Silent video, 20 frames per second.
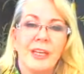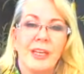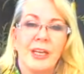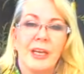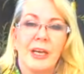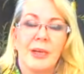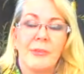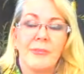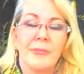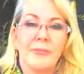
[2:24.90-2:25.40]

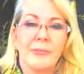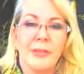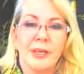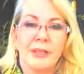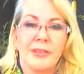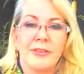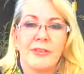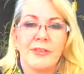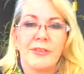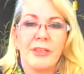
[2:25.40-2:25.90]

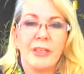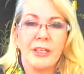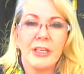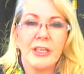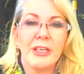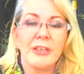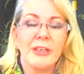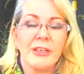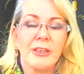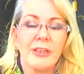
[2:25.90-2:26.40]
But
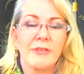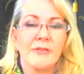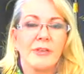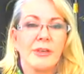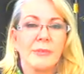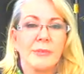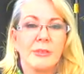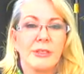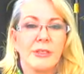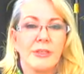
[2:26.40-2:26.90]
certainly a lot of
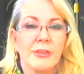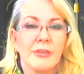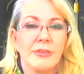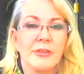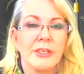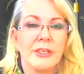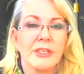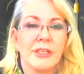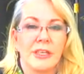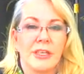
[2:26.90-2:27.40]

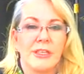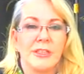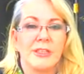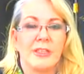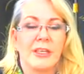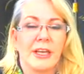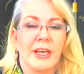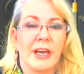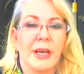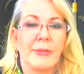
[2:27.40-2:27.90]
opportunities
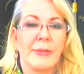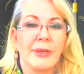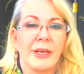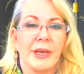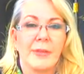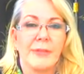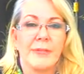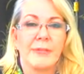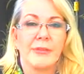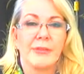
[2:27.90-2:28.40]
are coming
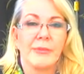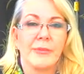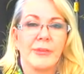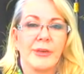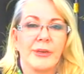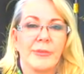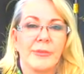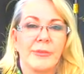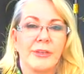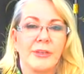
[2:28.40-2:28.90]
up at the
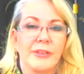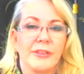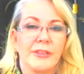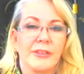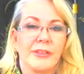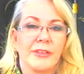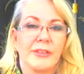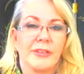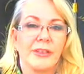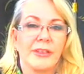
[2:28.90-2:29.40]
moment,
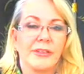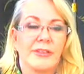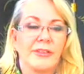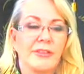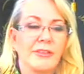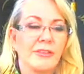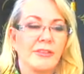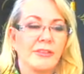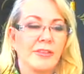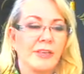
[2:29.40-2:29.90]

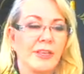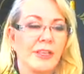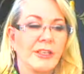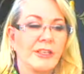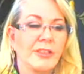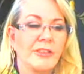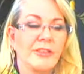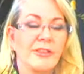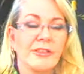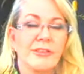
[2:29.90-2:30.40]
and you
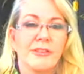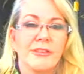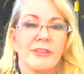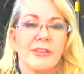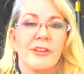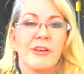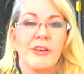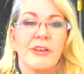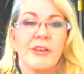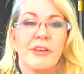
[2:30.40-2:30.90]
need to just
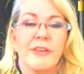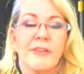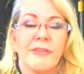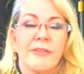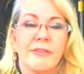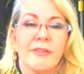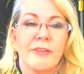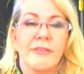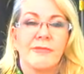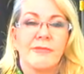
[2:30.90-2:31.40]

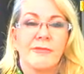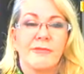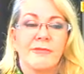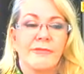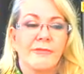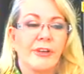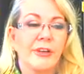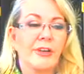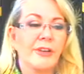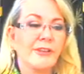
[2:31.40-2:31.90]

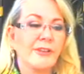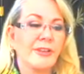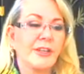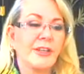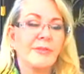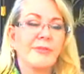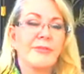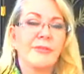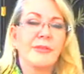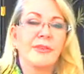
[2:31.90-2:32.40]
follow
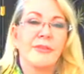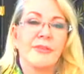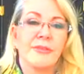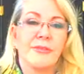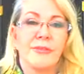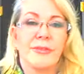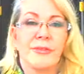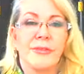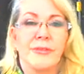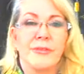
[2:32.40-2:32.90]
them
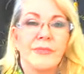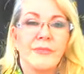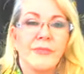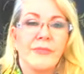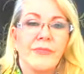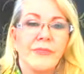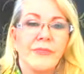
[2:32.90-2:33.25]
through.